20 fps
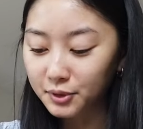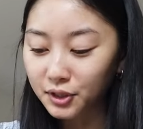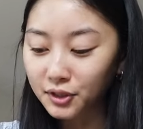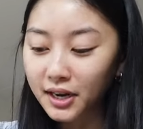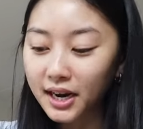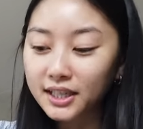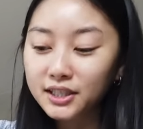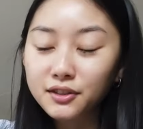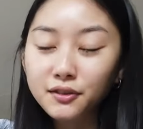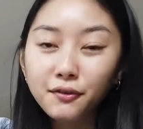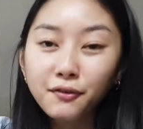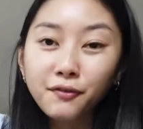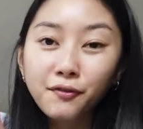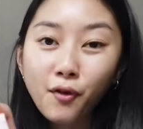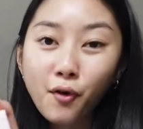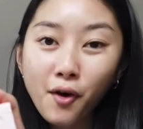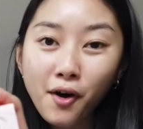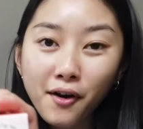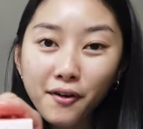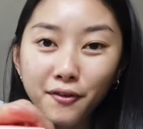So there's
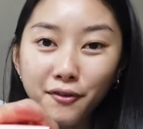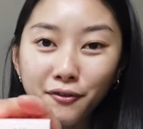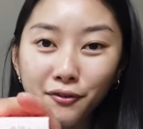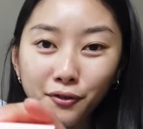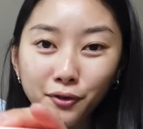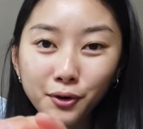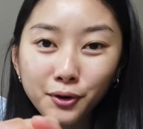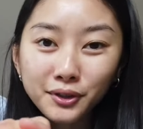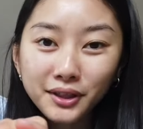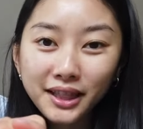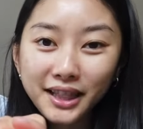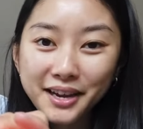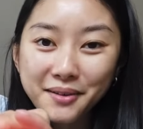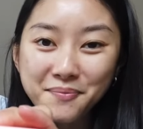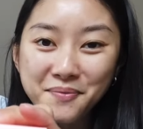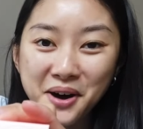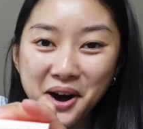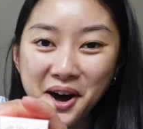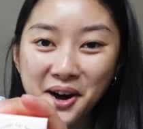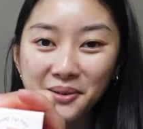four fruit
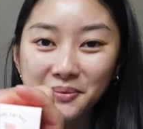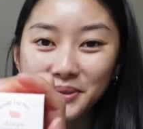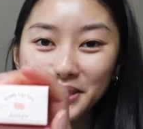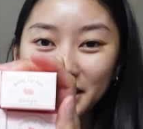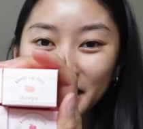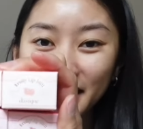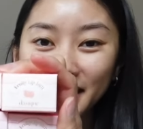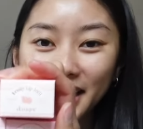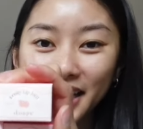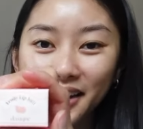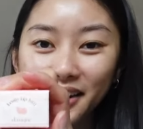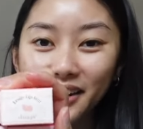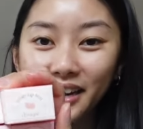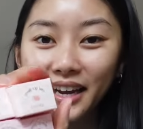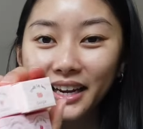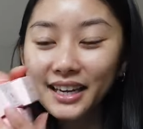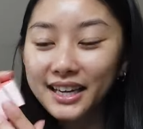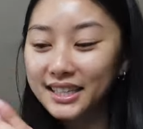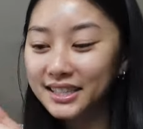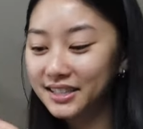lip balms and they are
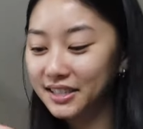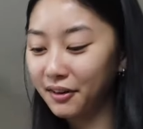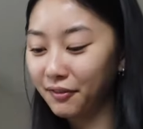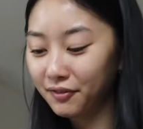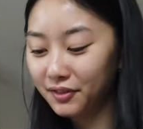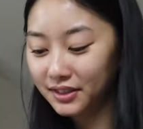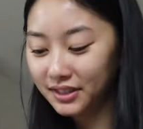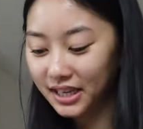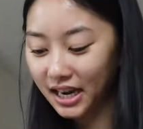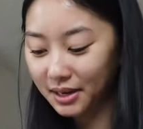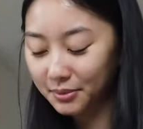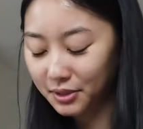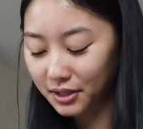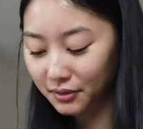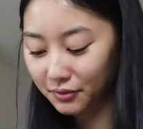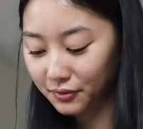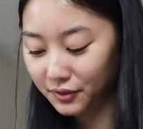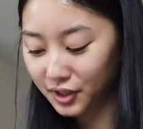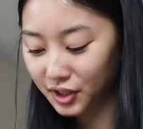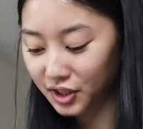like in different types
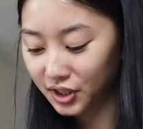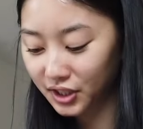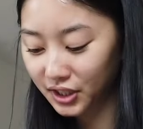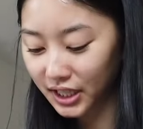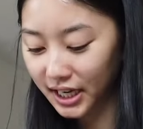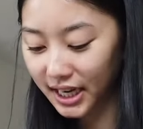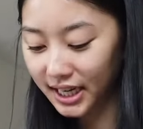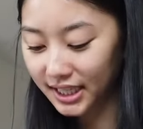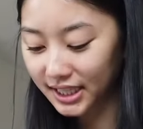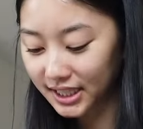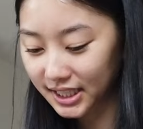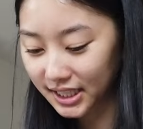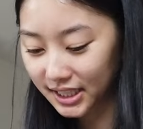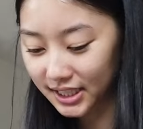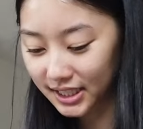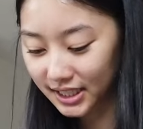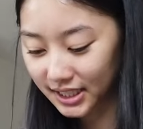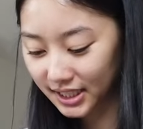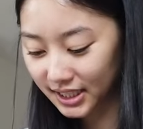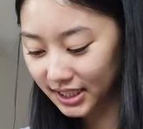of shades.
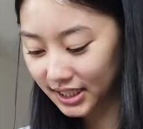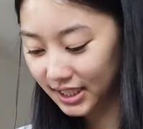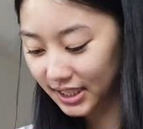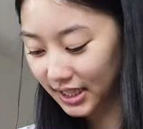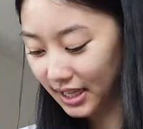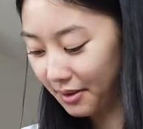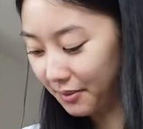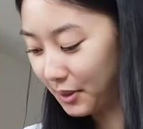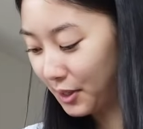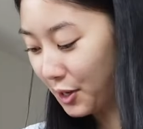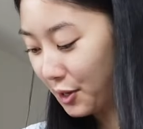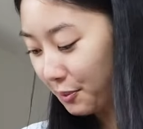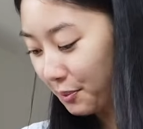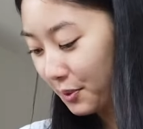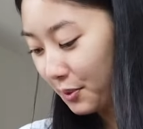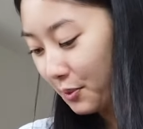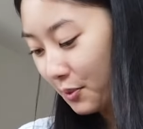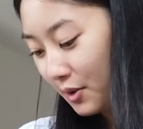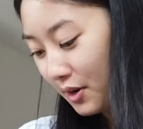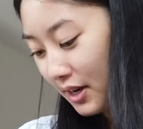Let me
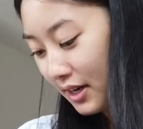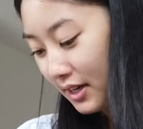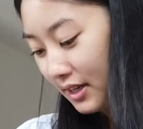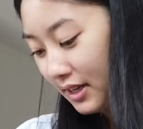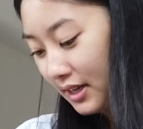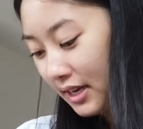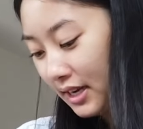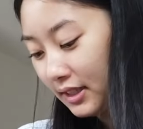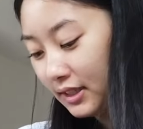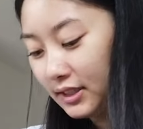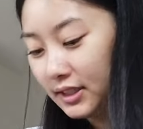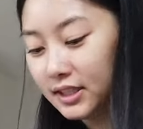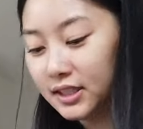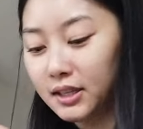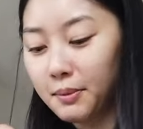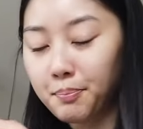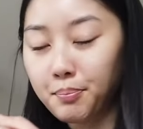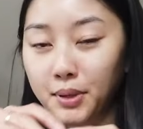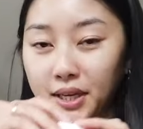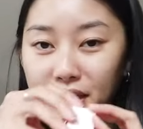open one. This is
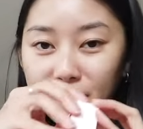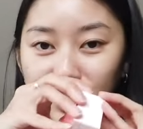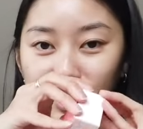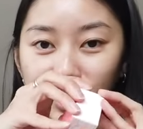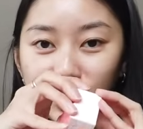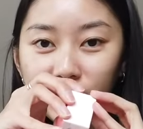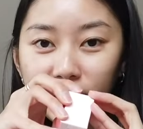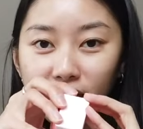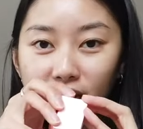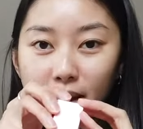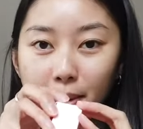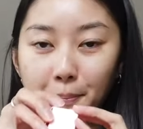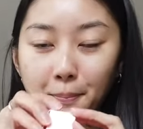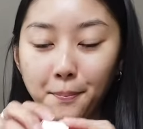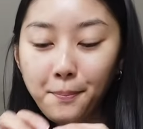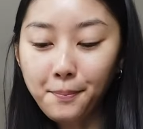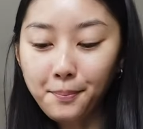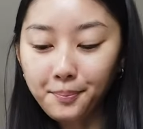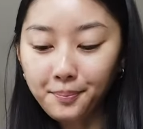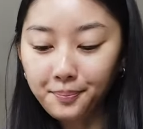the peach
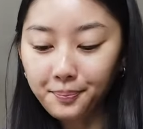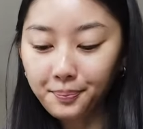jam.